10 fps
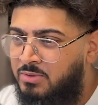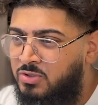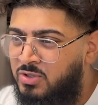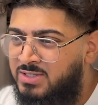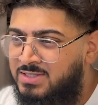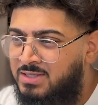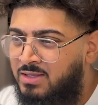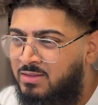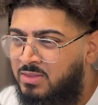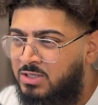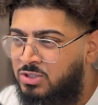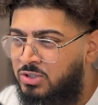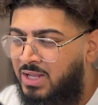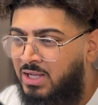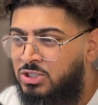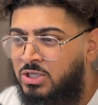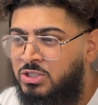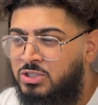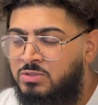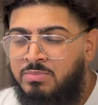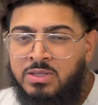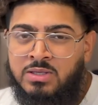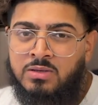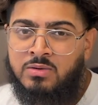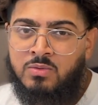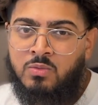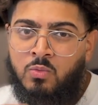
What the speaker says: but you can see they should actually just be